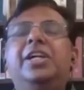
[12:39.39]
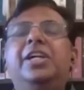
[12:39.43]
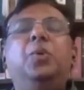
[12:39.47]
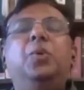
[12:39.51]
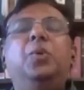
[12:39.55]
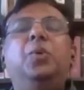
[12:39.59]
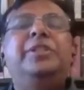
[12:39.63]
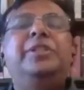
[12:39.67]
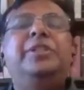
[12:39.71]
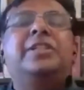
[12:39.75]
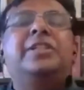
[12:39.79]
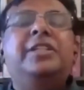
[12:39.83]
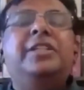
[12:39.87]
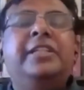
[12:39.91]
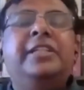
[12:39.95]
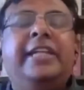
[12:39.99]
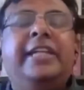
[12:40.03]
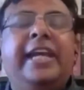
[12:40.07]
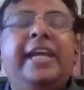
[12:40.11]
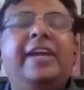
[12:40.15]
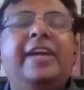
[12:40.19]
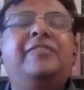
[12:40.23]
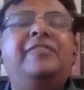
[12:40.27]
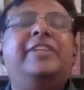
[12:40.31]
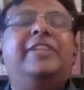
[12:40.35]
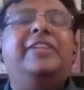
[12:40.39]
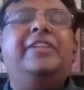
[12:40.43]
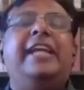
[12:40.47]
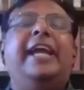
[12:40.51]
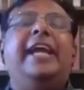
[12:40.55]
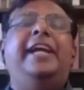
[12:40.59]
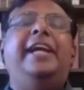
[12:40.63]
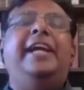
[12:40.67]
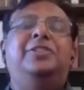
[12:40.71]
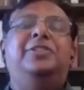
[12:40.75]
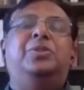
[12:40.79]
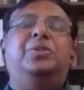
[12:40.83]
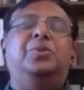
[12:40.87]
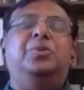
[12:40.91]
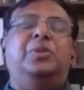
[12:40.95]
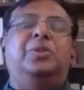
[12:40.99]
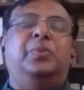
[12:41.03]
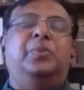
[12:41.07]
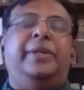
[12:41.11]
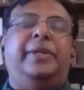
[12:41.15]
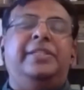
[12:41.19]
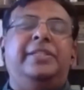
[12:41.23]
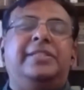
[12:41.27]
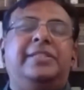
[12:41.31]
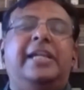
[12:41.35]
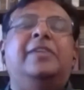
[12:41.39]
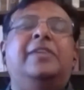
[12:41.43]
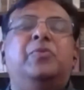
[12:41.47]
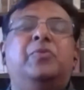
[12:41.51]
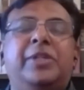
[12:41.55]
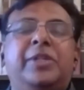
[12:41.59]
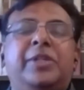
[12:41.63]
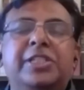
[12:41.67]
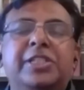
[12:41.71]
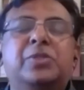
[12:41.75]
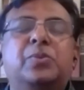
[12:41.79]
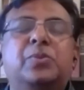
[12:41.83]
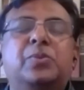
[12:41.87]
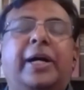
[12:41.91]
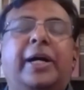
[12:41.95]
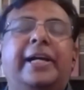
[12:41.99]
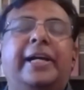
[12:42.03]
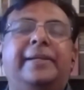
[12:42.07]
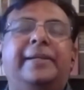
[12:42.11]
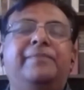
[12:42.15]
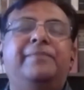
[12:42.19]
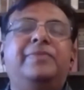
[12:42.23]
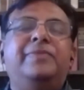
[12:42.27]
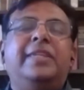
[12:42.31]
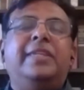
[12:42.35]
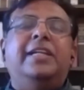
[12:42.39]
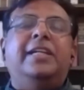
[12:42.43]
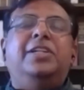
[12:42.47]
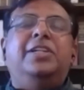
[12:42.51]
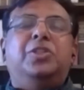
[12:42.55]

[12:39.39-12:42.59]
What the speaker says: which gave that edge to the West, and which is why